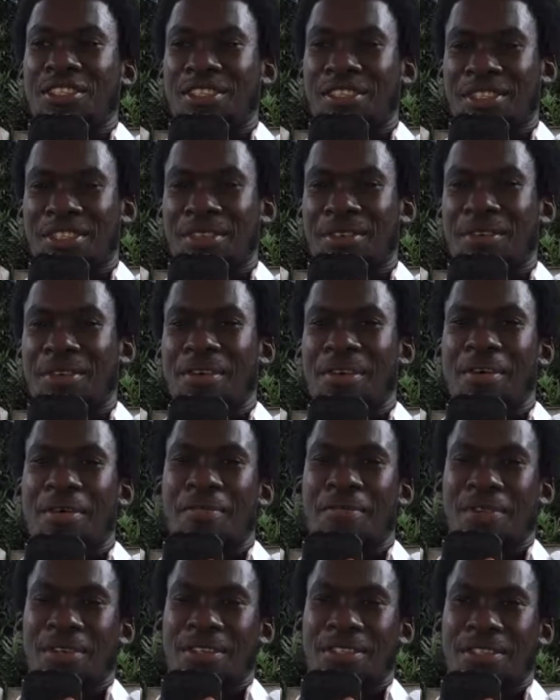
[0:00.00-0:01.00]
So,
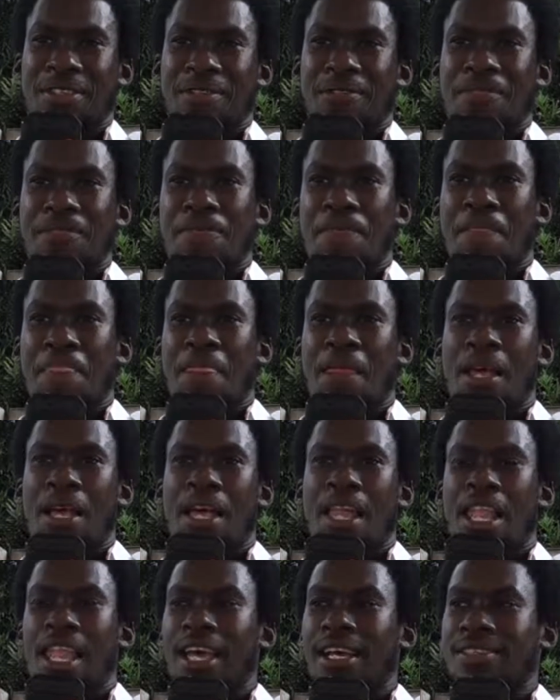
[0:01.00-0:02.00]
for instance,
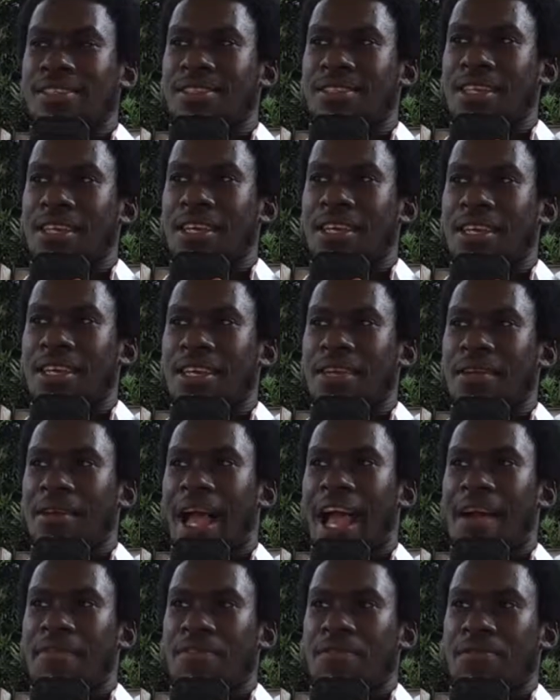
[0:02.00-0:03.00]
let's say
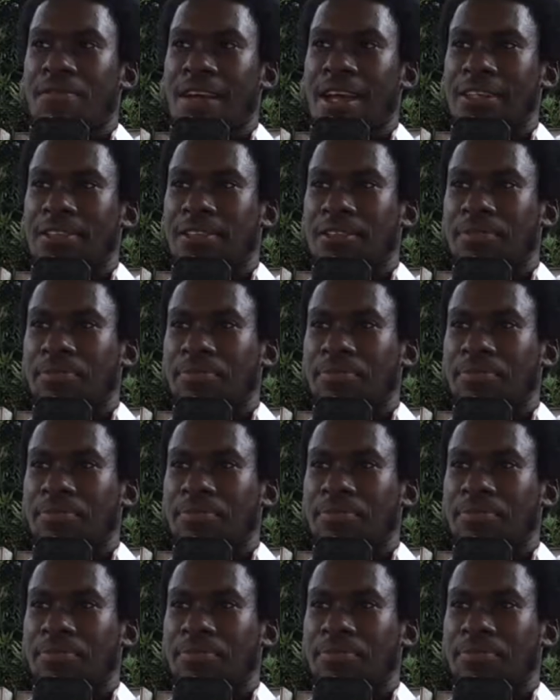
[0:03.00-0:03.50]
I have a friend.